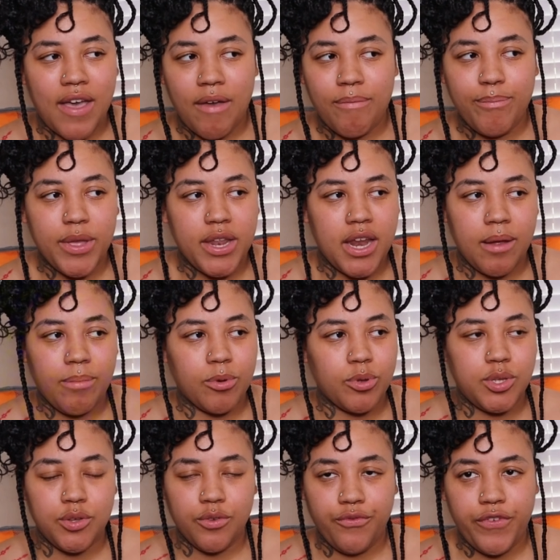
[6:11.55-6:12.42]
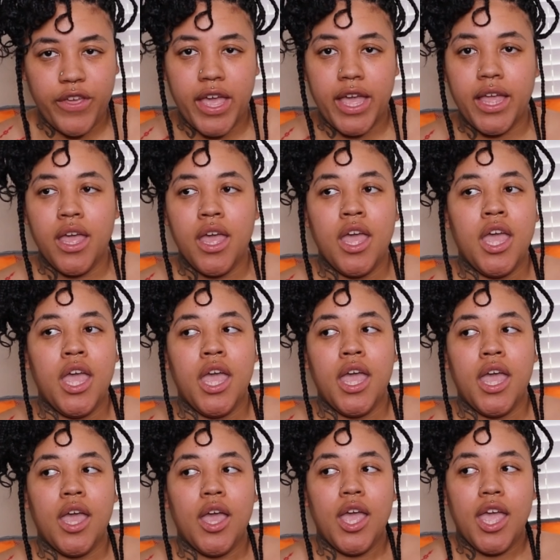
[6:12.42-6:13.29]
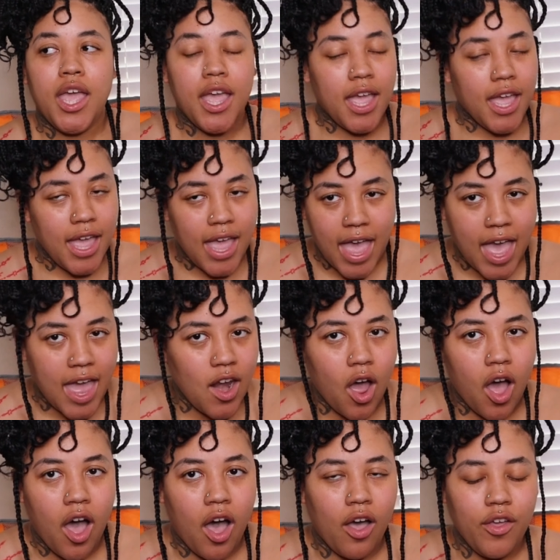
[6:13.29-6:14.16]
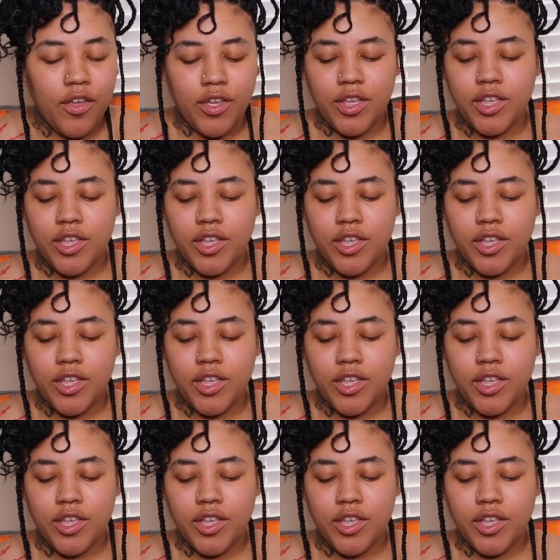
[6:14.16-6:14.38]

I've been able to fit at all.